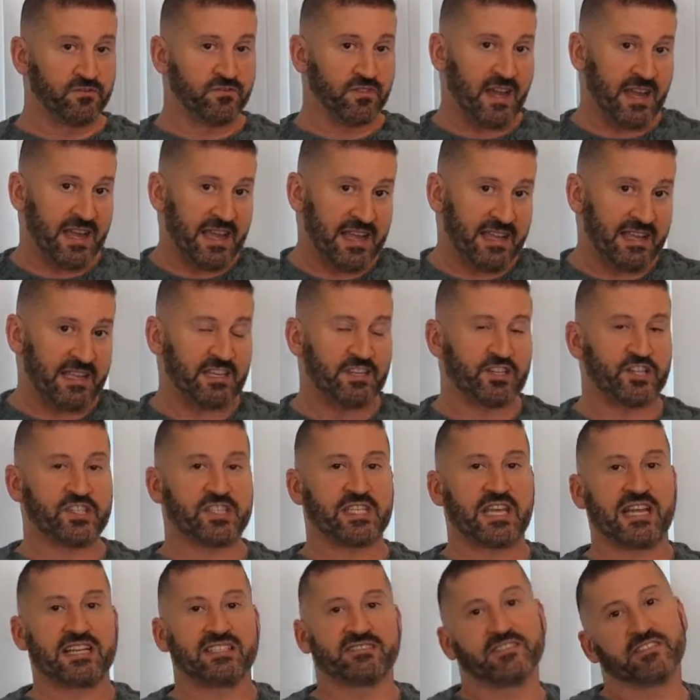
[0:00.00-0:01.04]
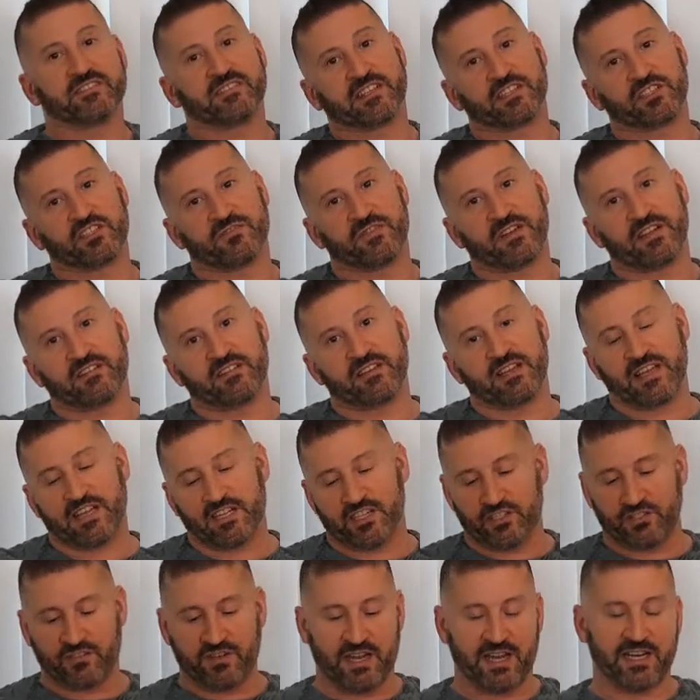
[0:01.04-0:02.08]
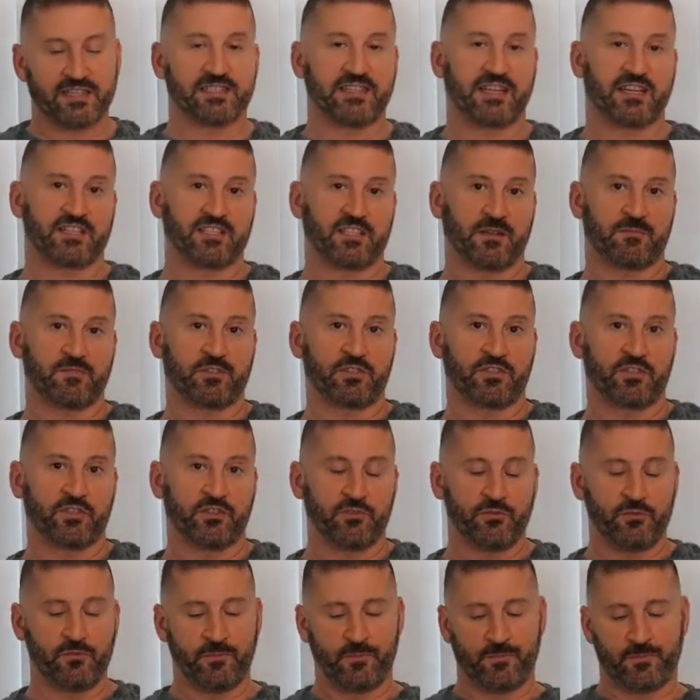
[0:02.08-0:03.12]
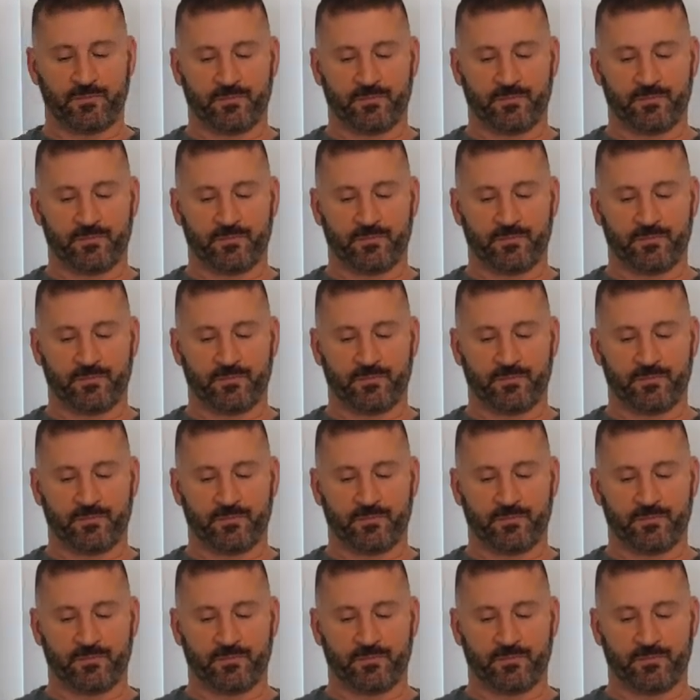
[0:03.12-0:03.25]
like and just add a little extra vanilla extract. That is up to you.